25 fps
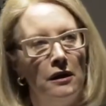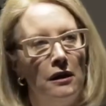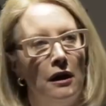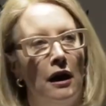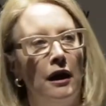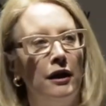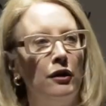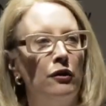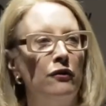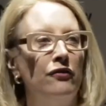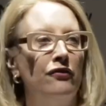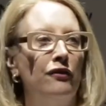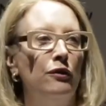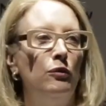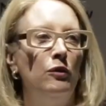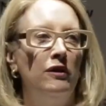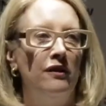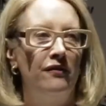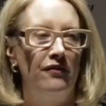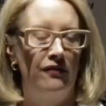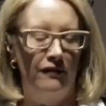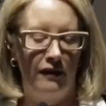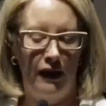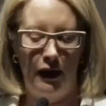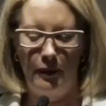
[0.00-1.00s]
I also want to
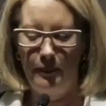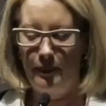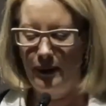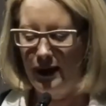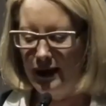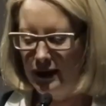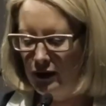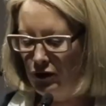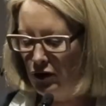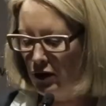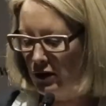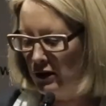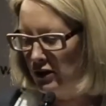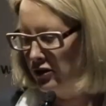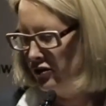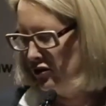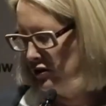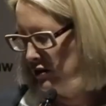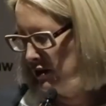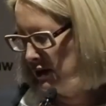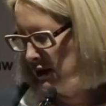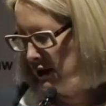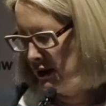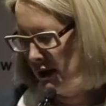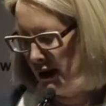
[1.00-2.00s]
start by
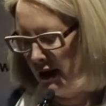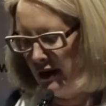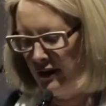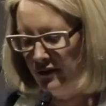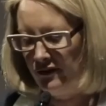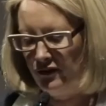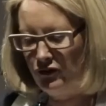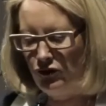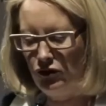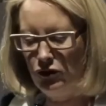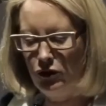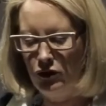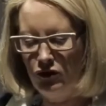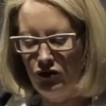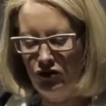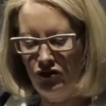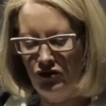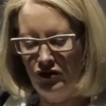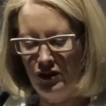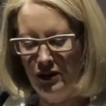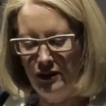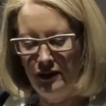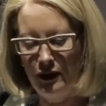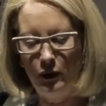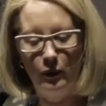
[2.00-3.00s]
acknowledging, as George
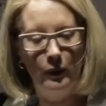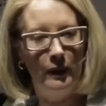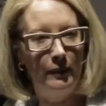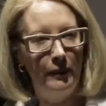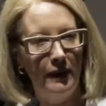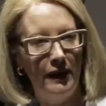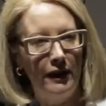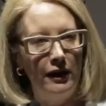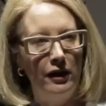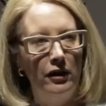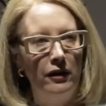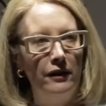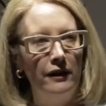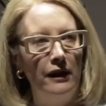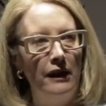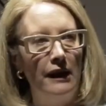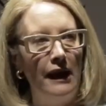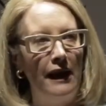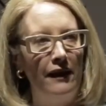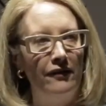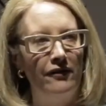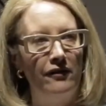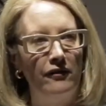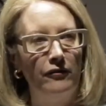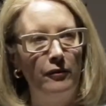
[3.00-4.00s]
did, that we're meeting on the
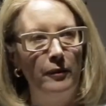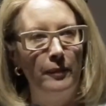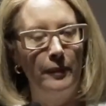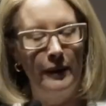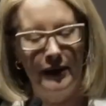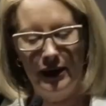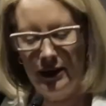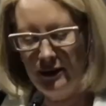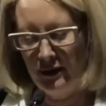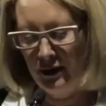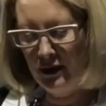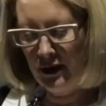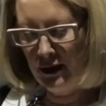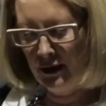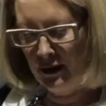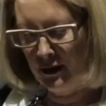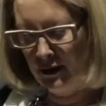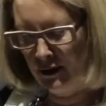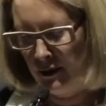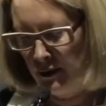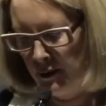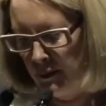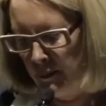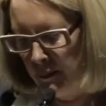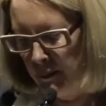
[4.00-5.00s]
lands of a
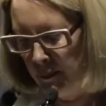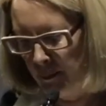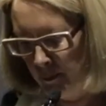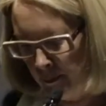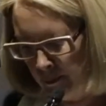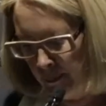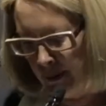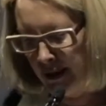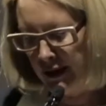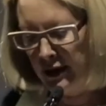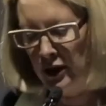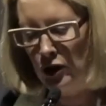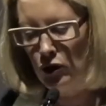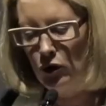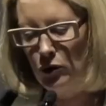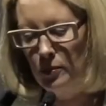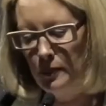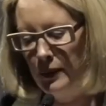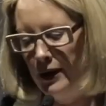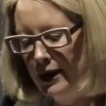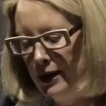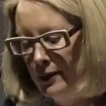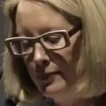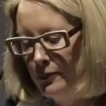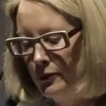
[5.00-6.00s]
Bedigal
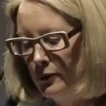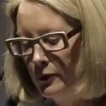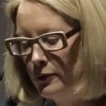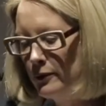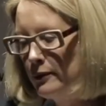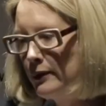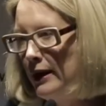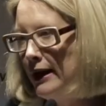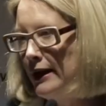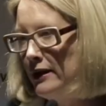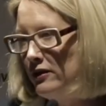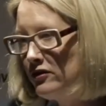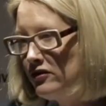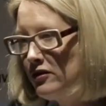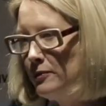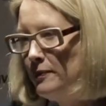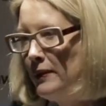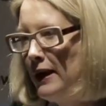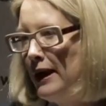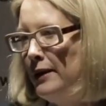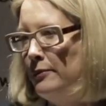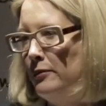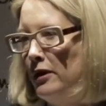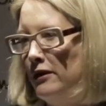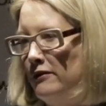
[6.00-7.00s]
people, and to
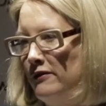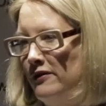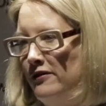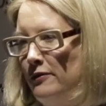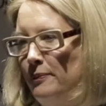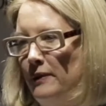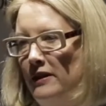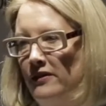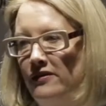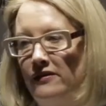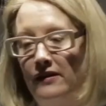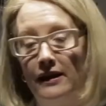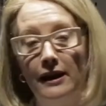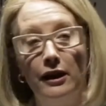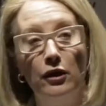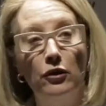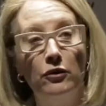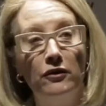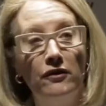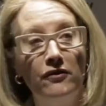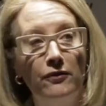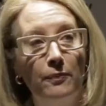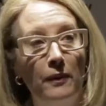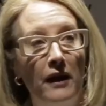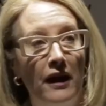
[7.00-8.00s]
pay my respects to
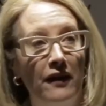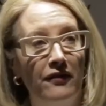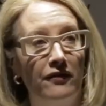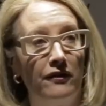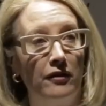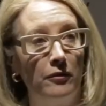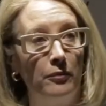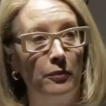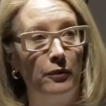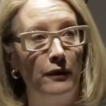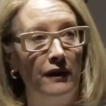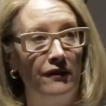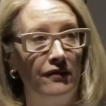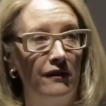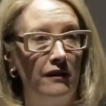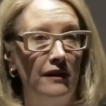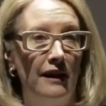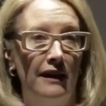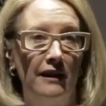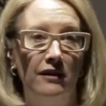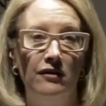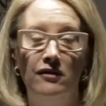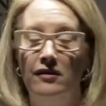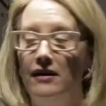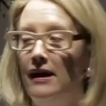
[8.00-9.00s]
elders past and present
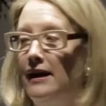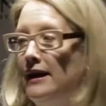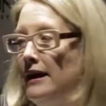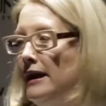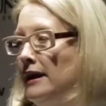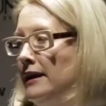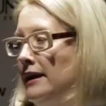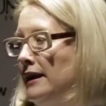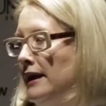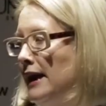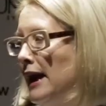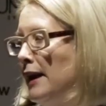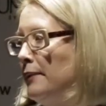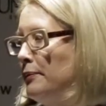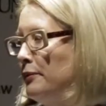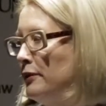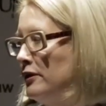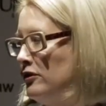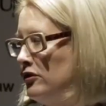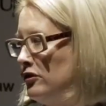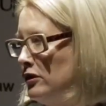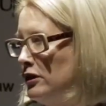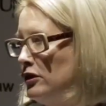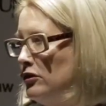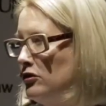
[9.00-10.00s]
and to any
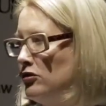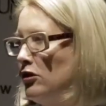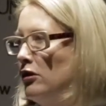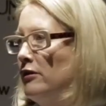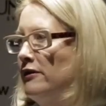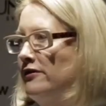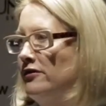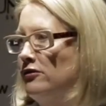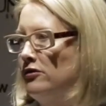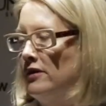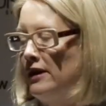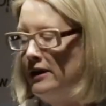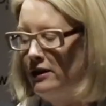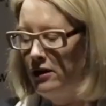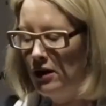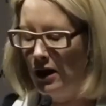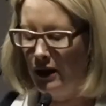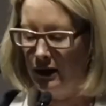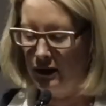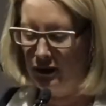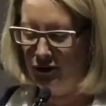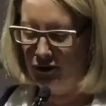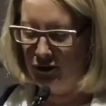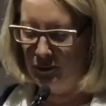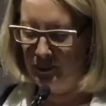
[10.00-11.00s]
Aboriginal and Torres Strait
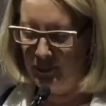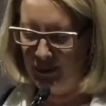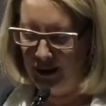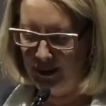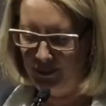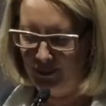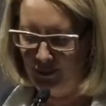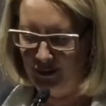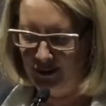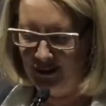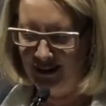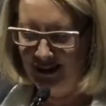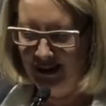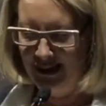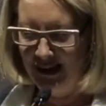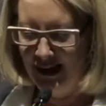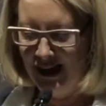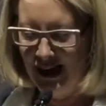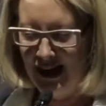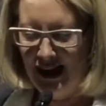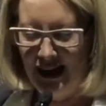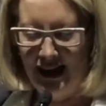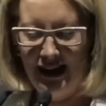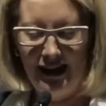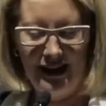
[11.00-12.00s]
Islander people
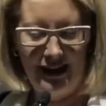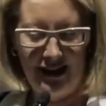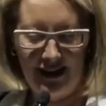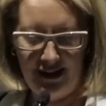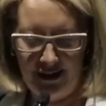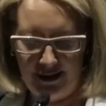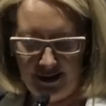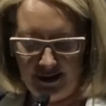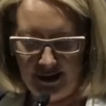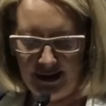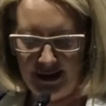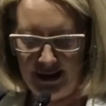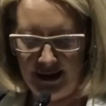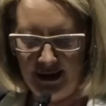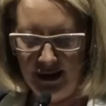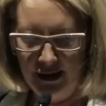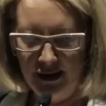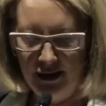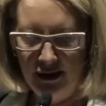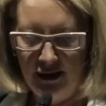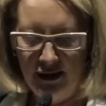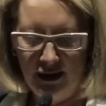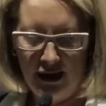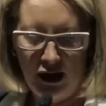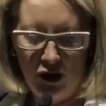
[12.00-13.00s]
in the
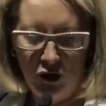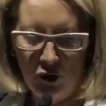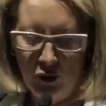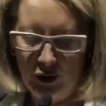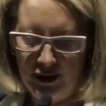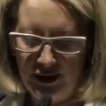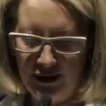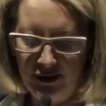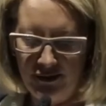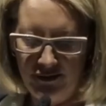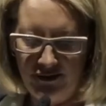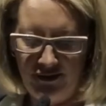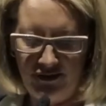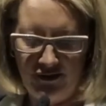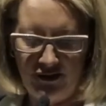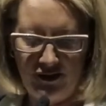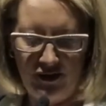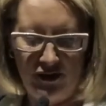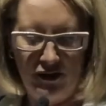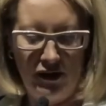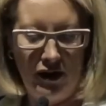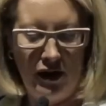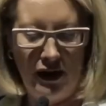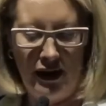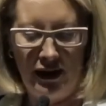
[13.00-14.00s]
audience
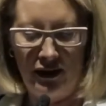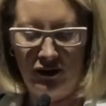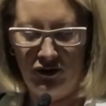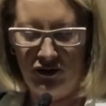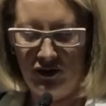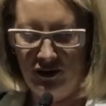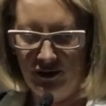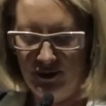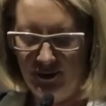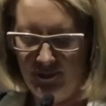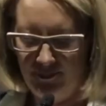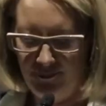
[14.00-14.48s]
tonight.